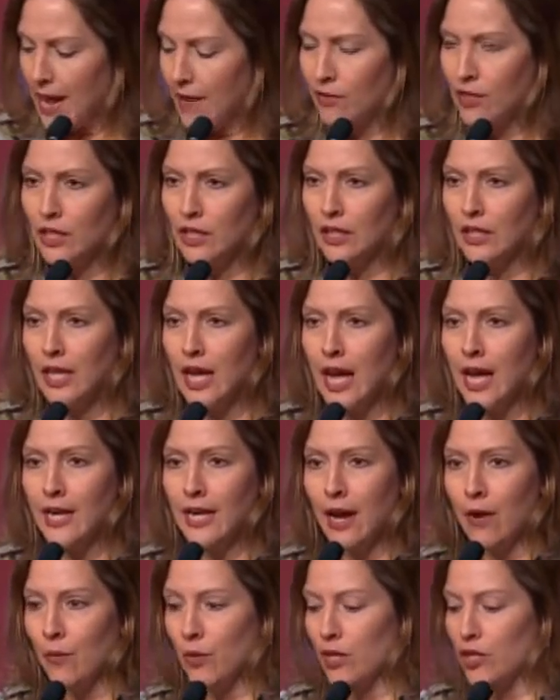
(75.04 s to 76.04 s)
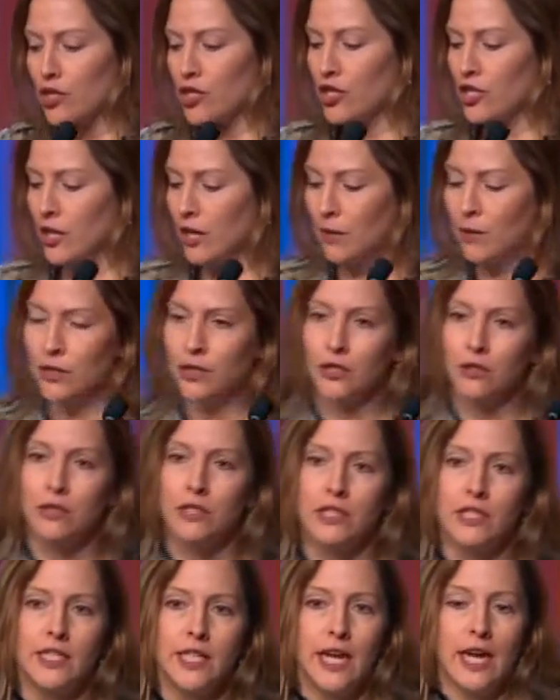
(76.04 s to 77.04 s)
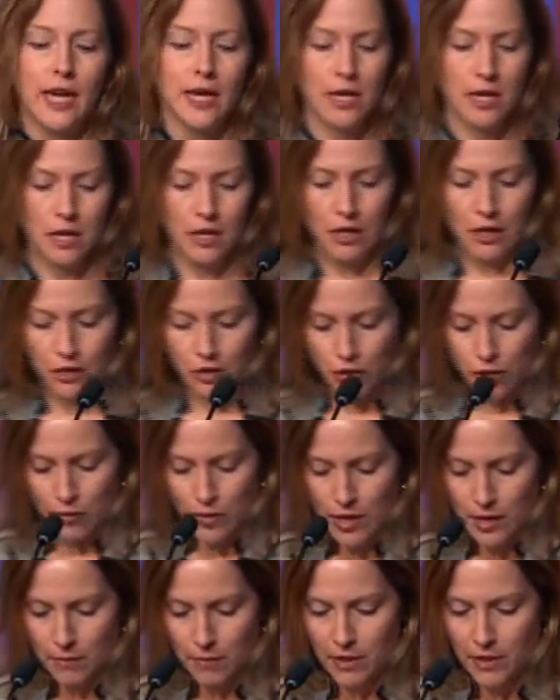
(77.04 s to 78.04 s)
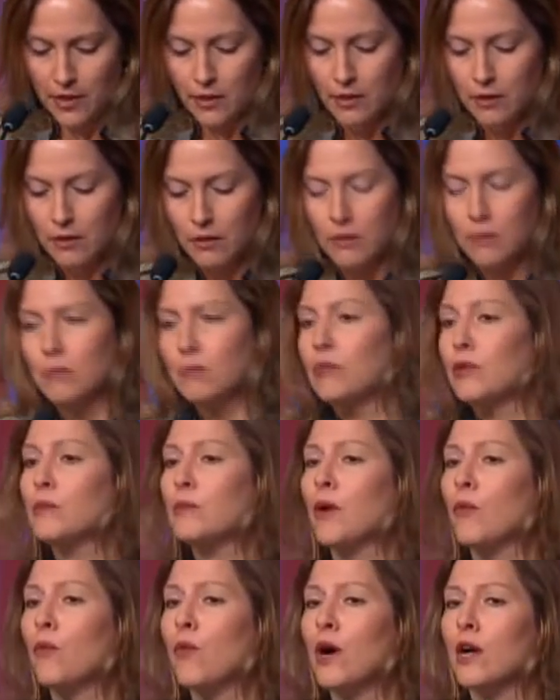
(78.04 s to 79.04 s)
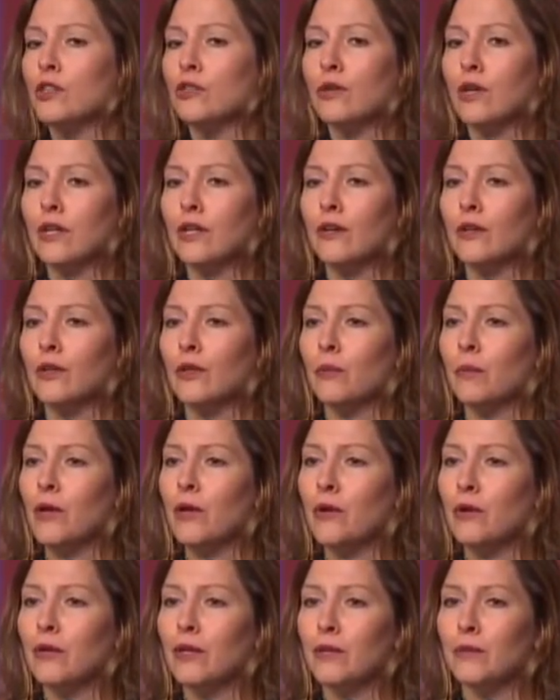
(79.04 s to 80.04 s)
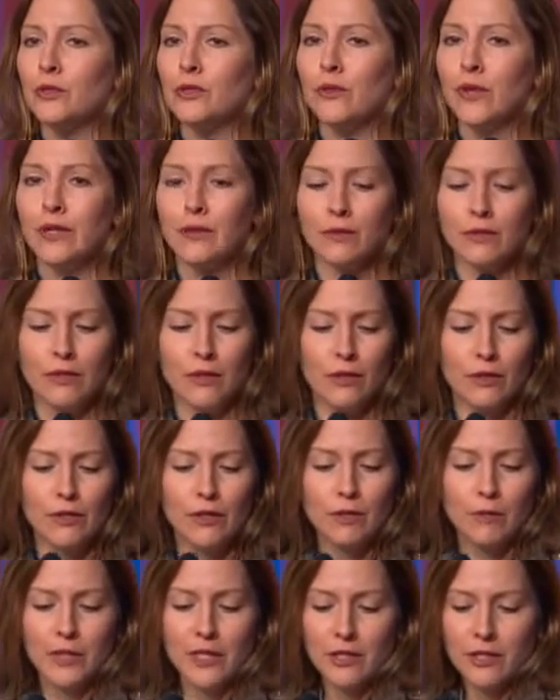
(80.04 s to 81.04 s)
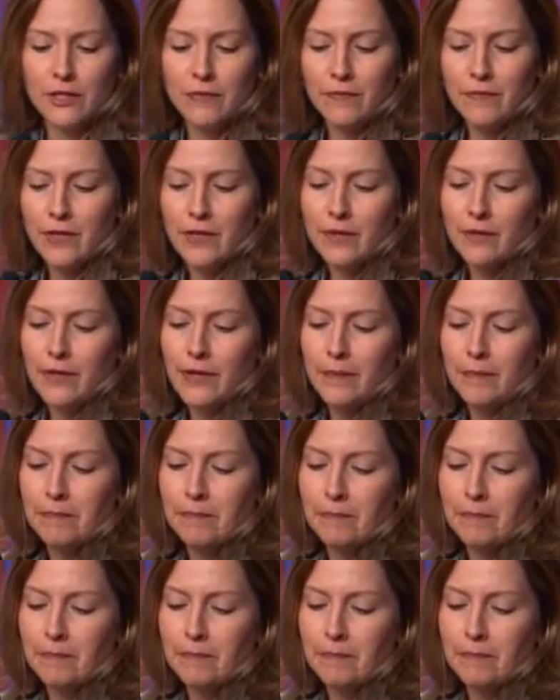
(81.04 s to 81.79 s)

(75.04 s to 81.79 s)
a lot I want to share with you today, so I'm going to put my watch right here on the podium so I don't talk too much. All right.